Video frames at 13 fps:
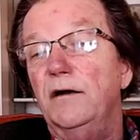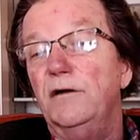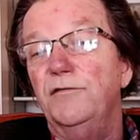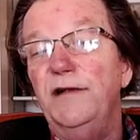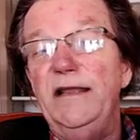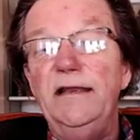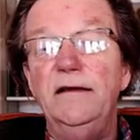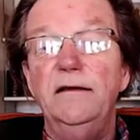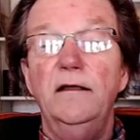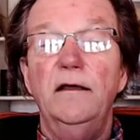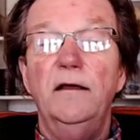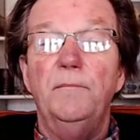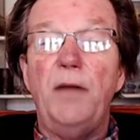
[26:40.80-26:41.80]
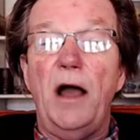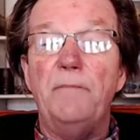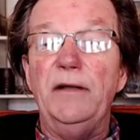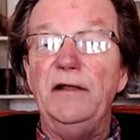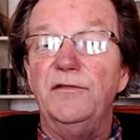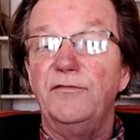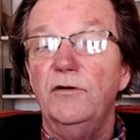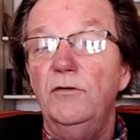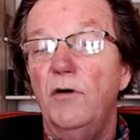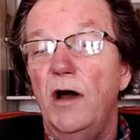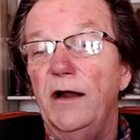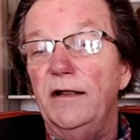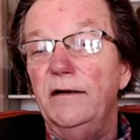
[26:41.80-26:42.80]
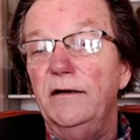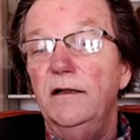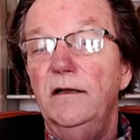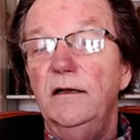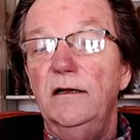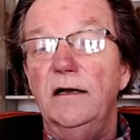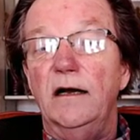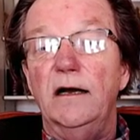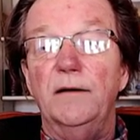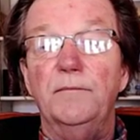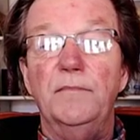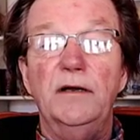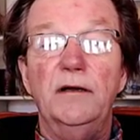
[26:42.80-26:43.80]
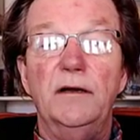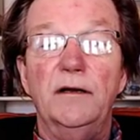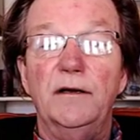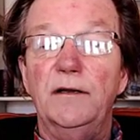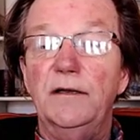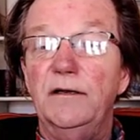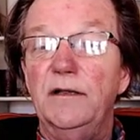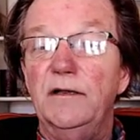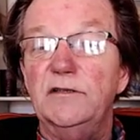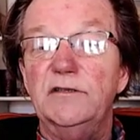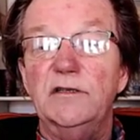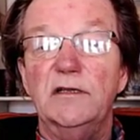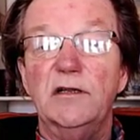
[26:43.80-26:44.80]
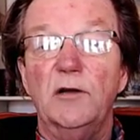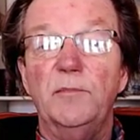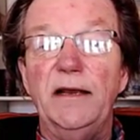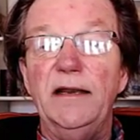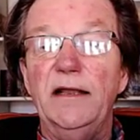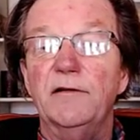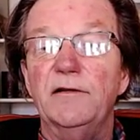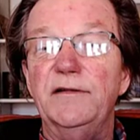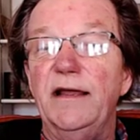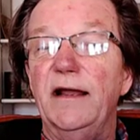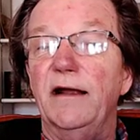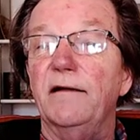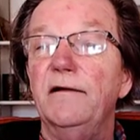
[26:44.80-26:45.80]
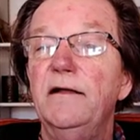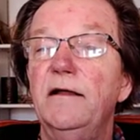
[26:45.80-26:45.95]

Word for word: green popping through on it, a little bit here and there.